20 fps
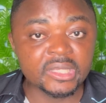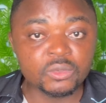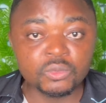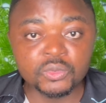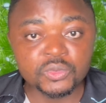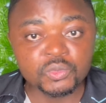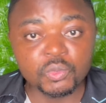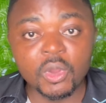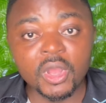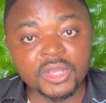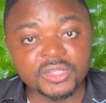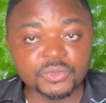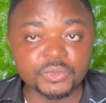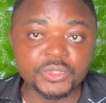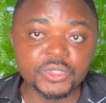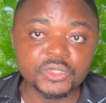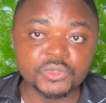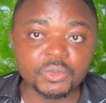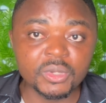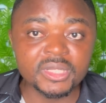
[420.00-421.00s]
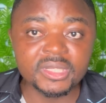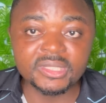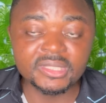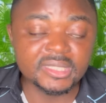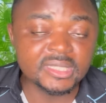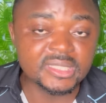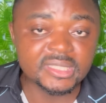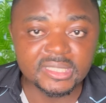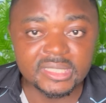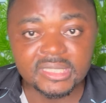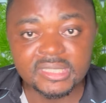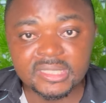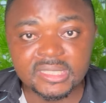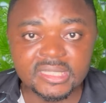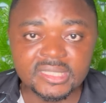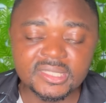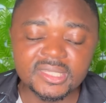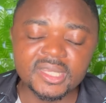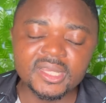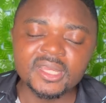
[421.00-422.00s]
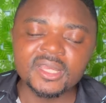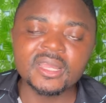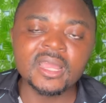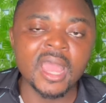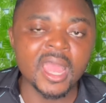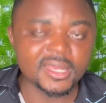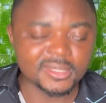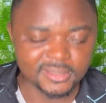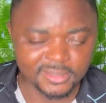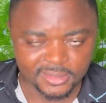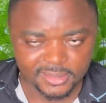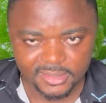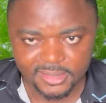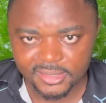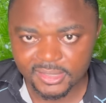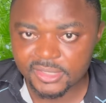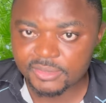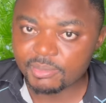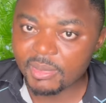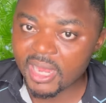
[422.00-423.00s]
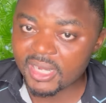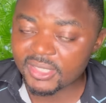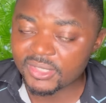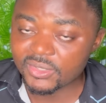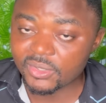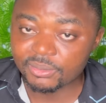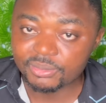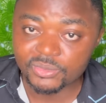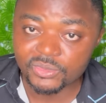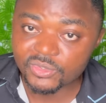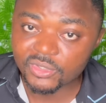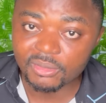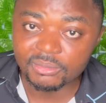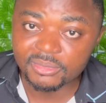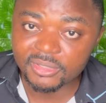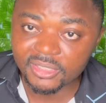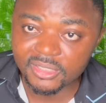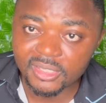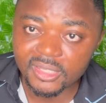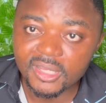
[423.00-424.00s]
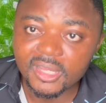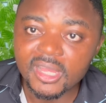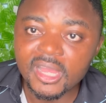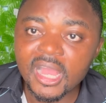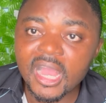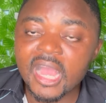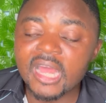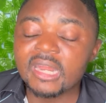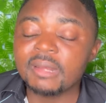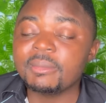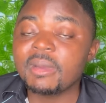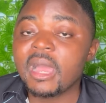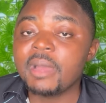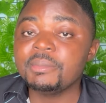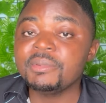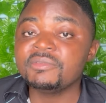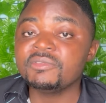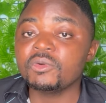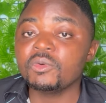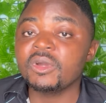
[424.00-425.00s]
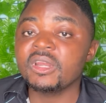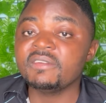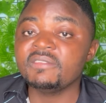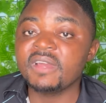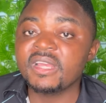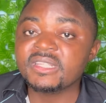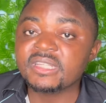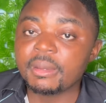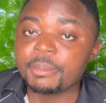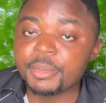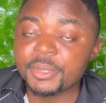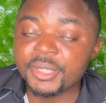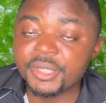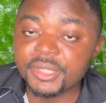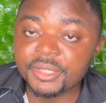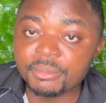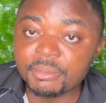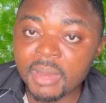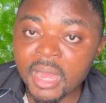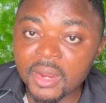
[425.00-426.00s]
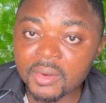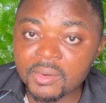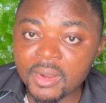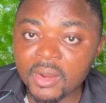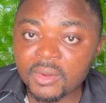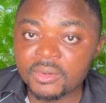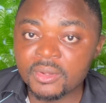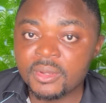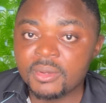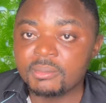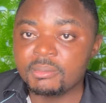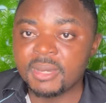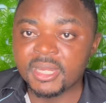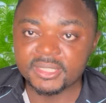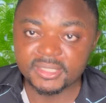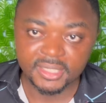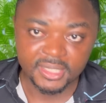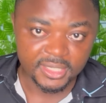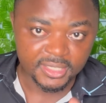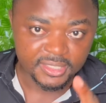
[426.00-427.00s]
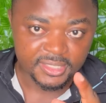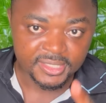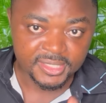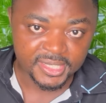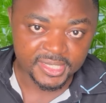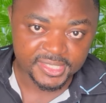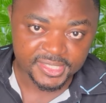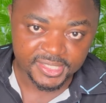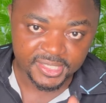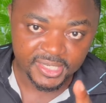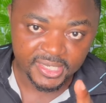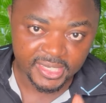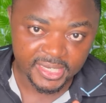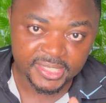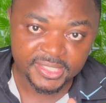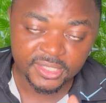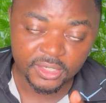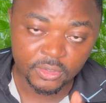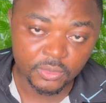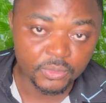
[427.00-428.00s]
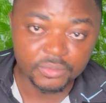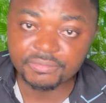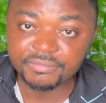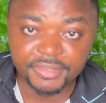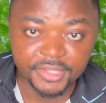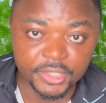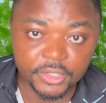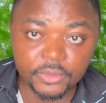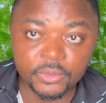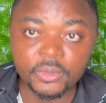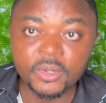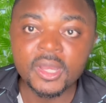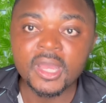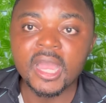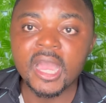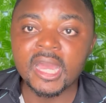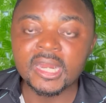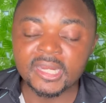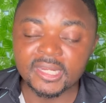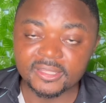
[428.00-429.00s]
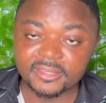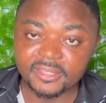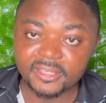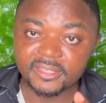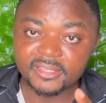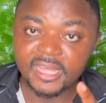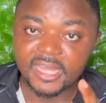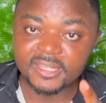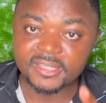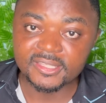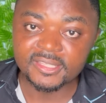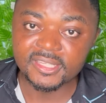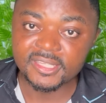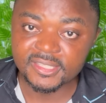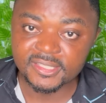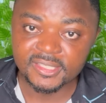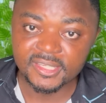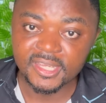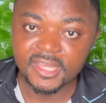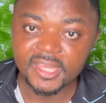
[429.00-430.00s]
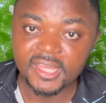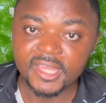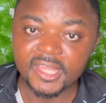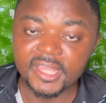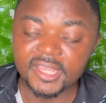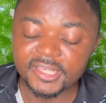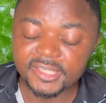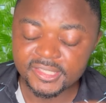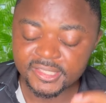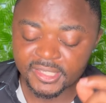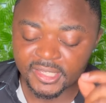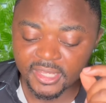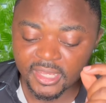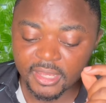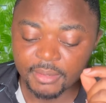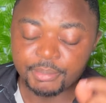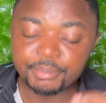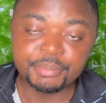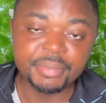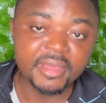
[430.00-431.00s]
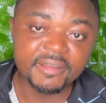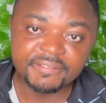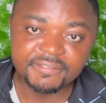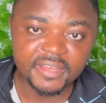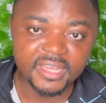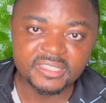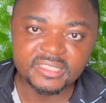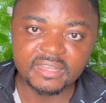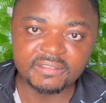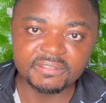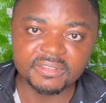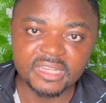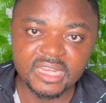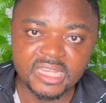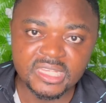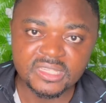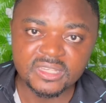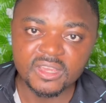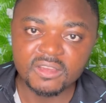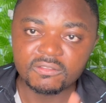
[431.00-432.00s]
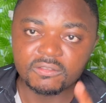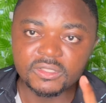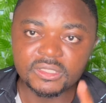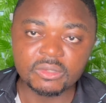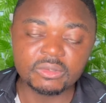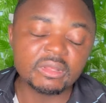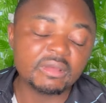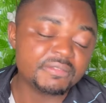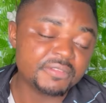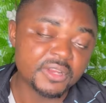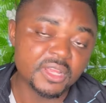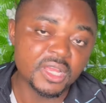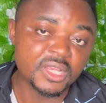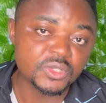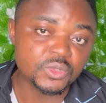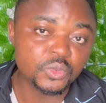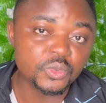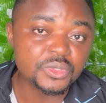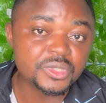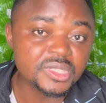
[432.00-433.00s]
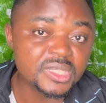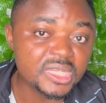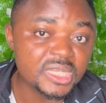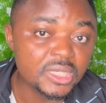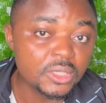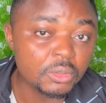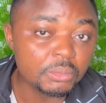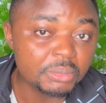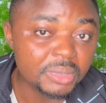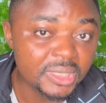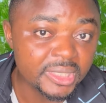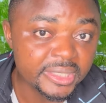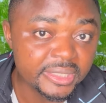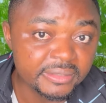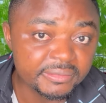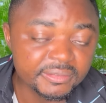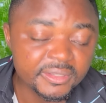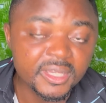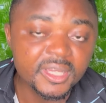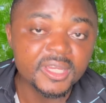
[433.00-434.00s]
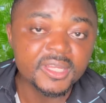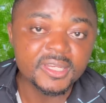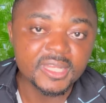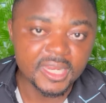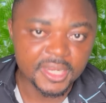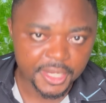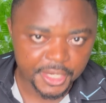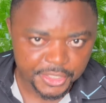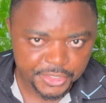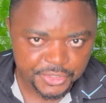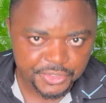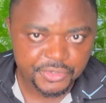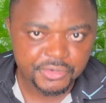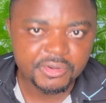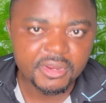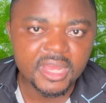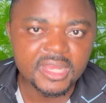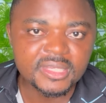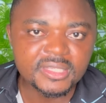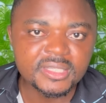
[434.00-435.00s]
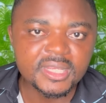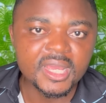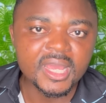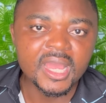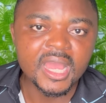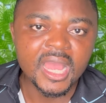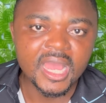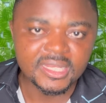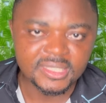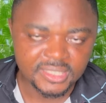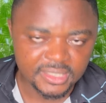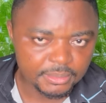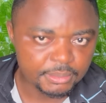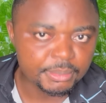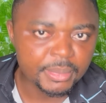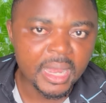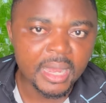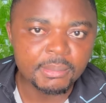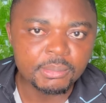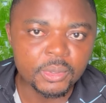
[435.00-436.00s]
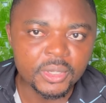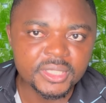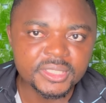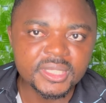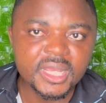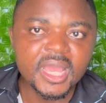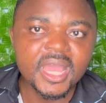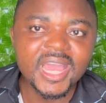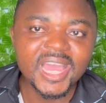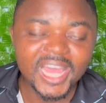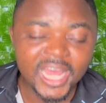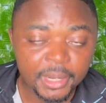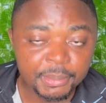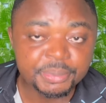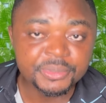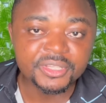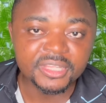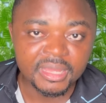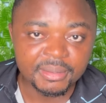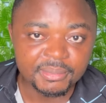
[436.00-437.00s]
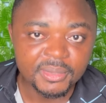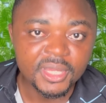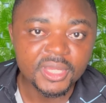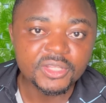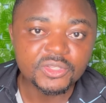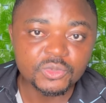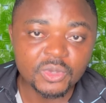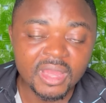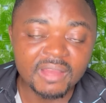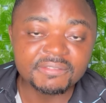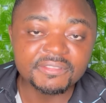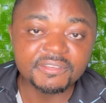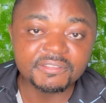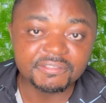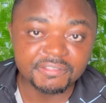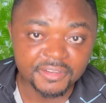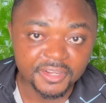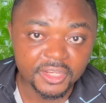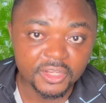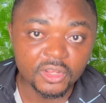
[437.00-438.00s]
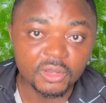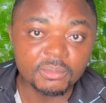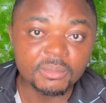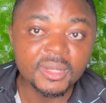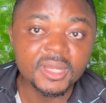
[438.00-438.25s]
good ones. We just want the these guys. This man is up to something. And I'm happy for whatever is happening in the background. But this is a good video. And I think that this is a perfect evidence for South Africans who still don't believe that Nigerians and Zimbabweans helped them to have the freedom